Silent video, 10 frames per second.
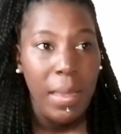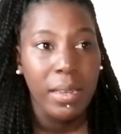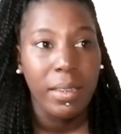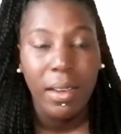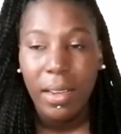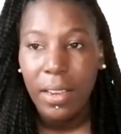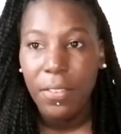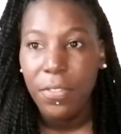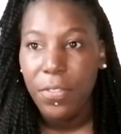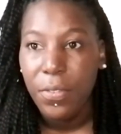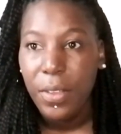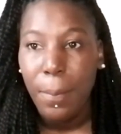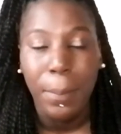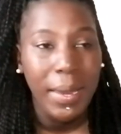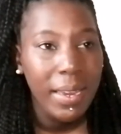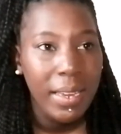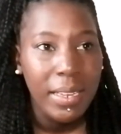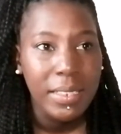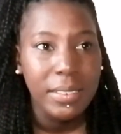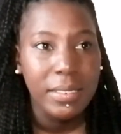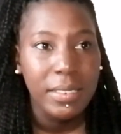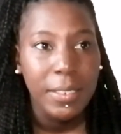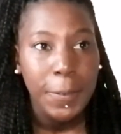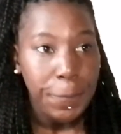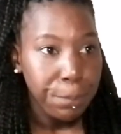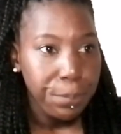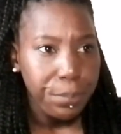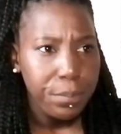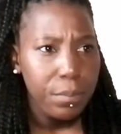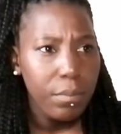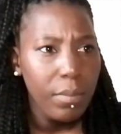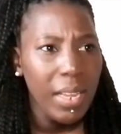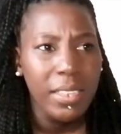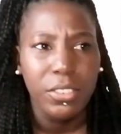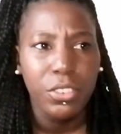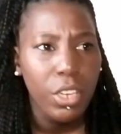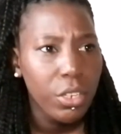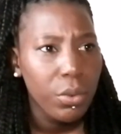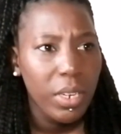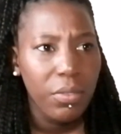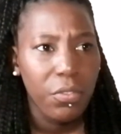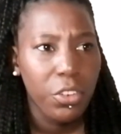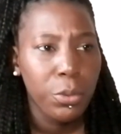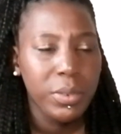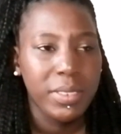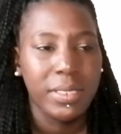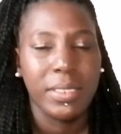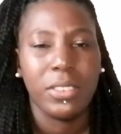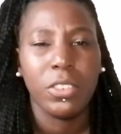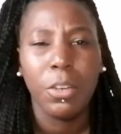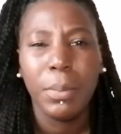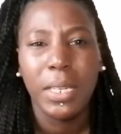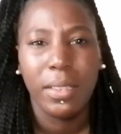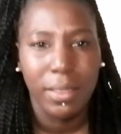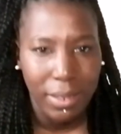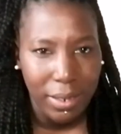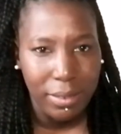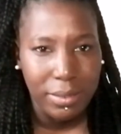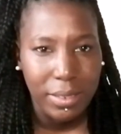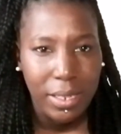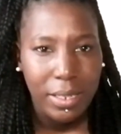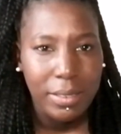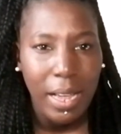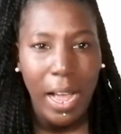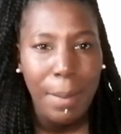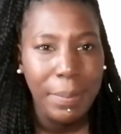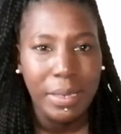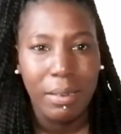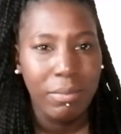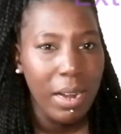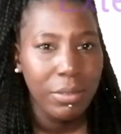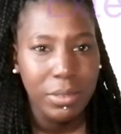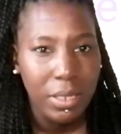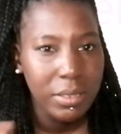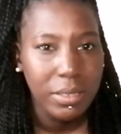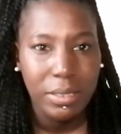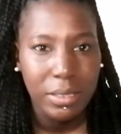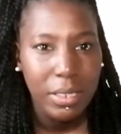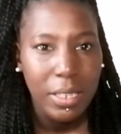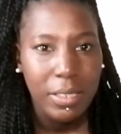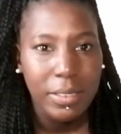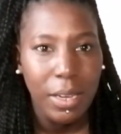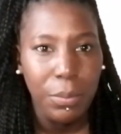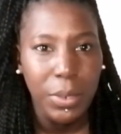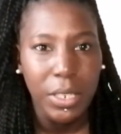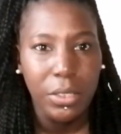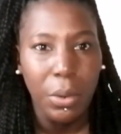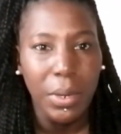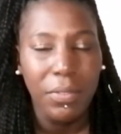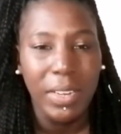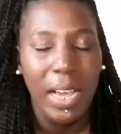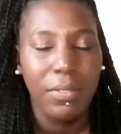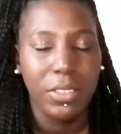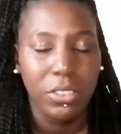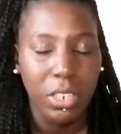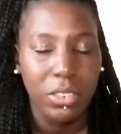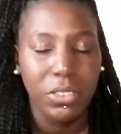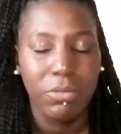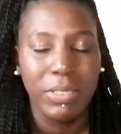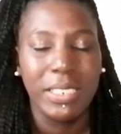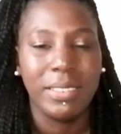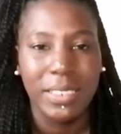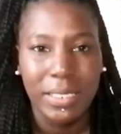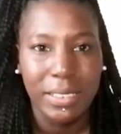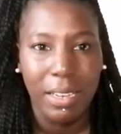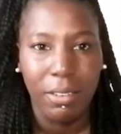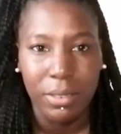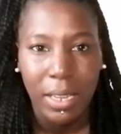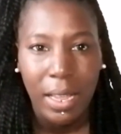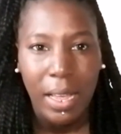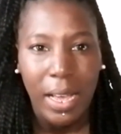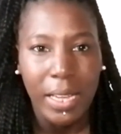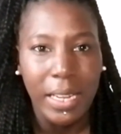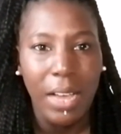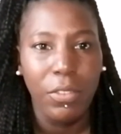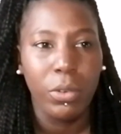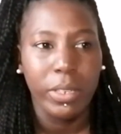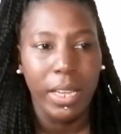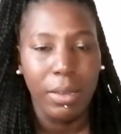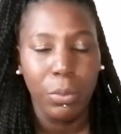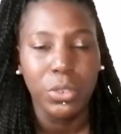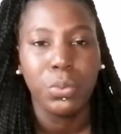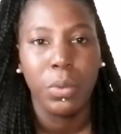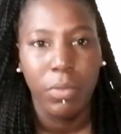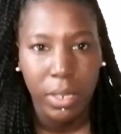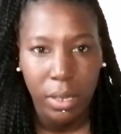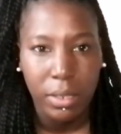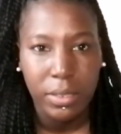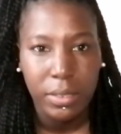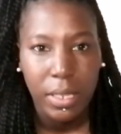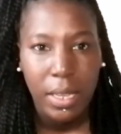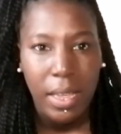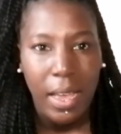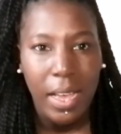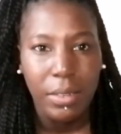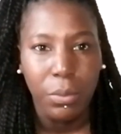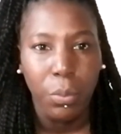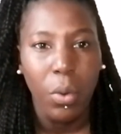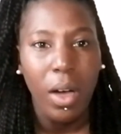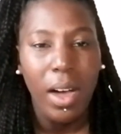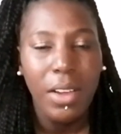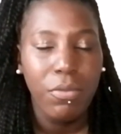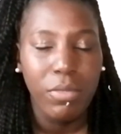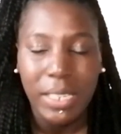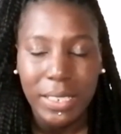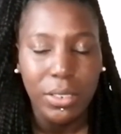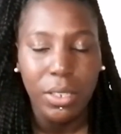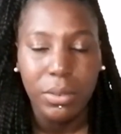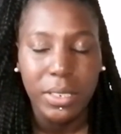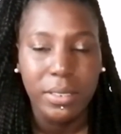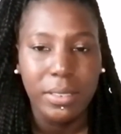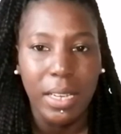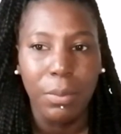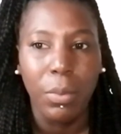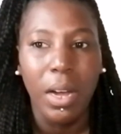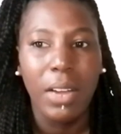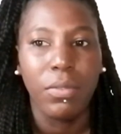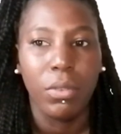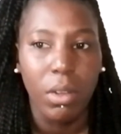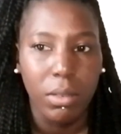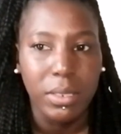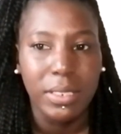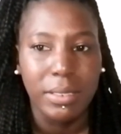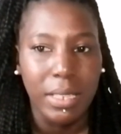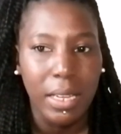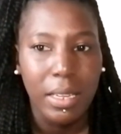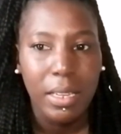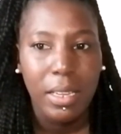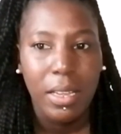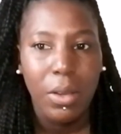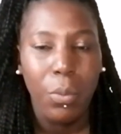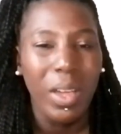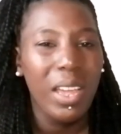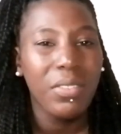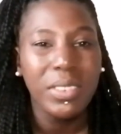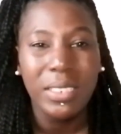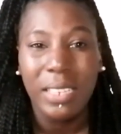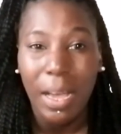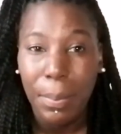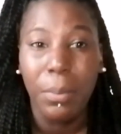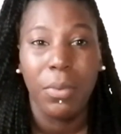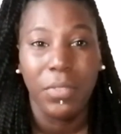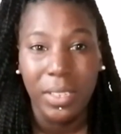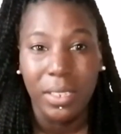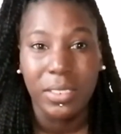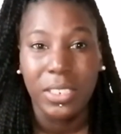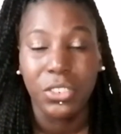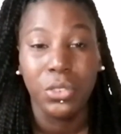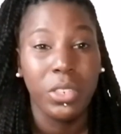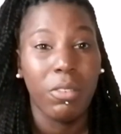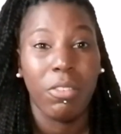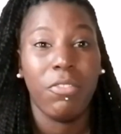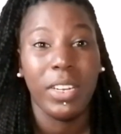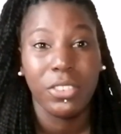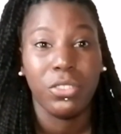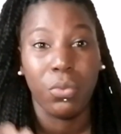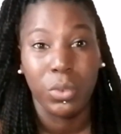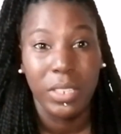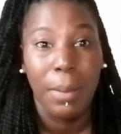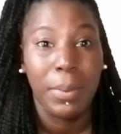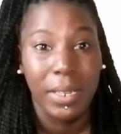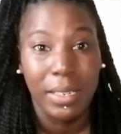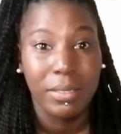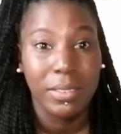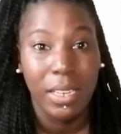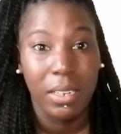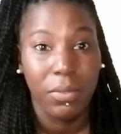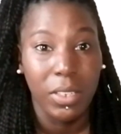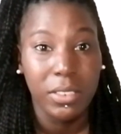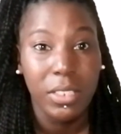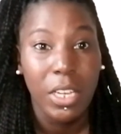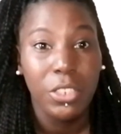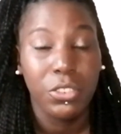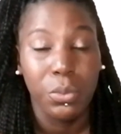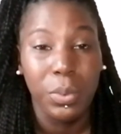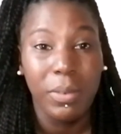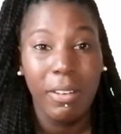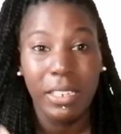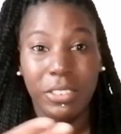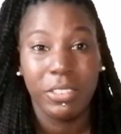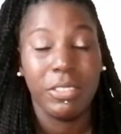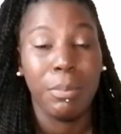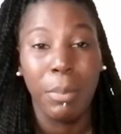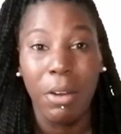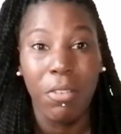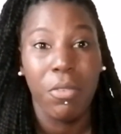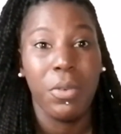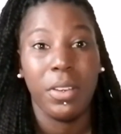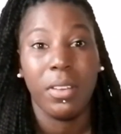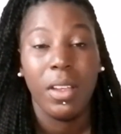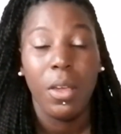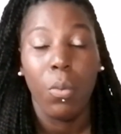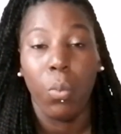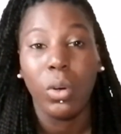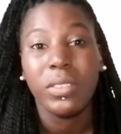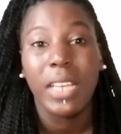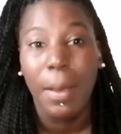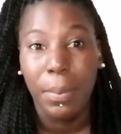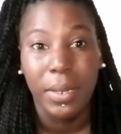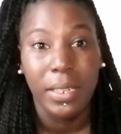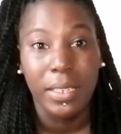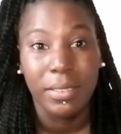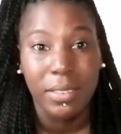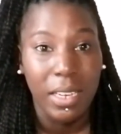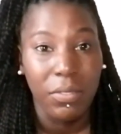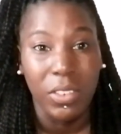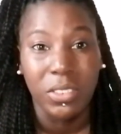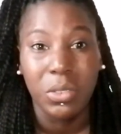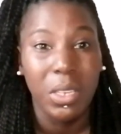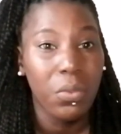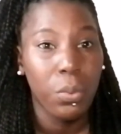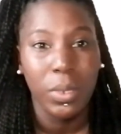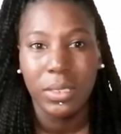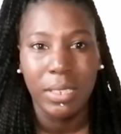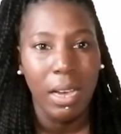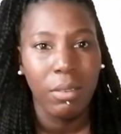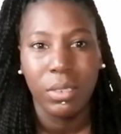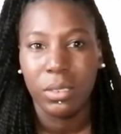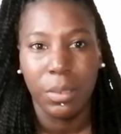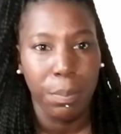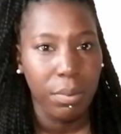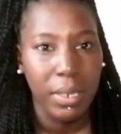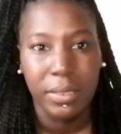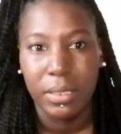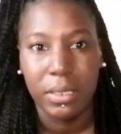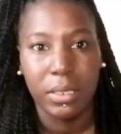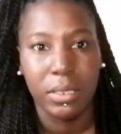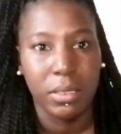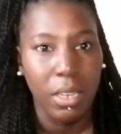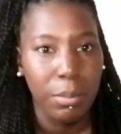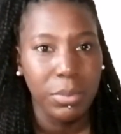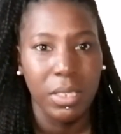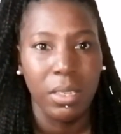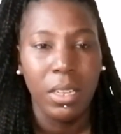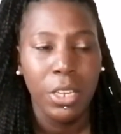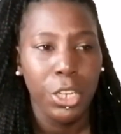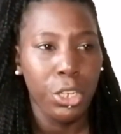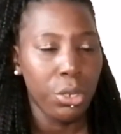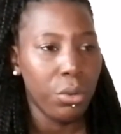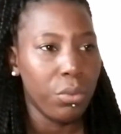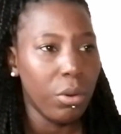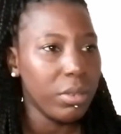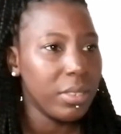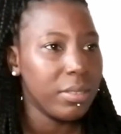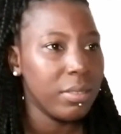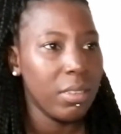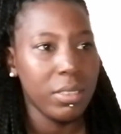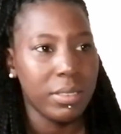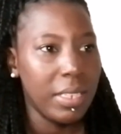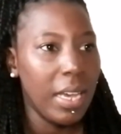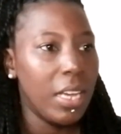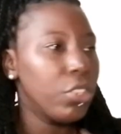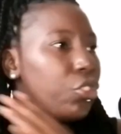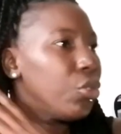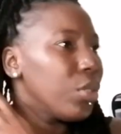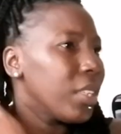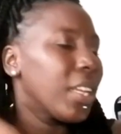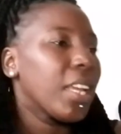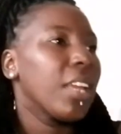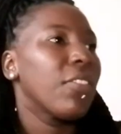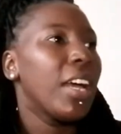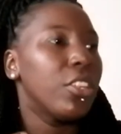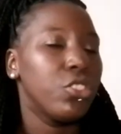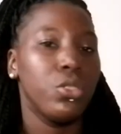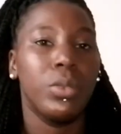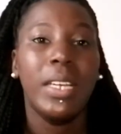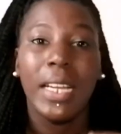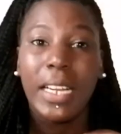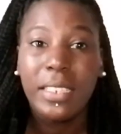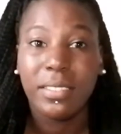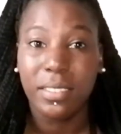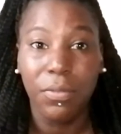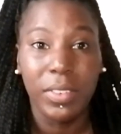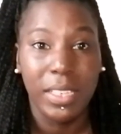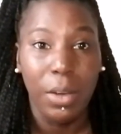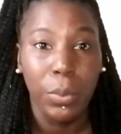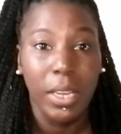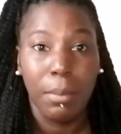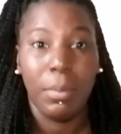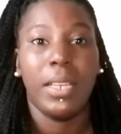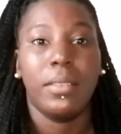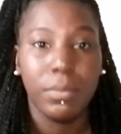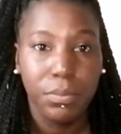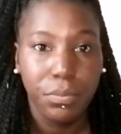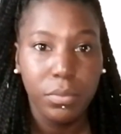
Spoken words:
Life, peers, external influences. There's so many things that happen around us that we don't even have the chance to really sit down and have a look at what's within us. And what I've really noticed and what I've learned is that whatever does happen within us is usually a reflection of what's happening outside of us. So we're actually mirroring what's happening inside of us. So if we're down and depressed and in the dumps and, you know, got this nasty attitude and negative attitude, it's something that we emit.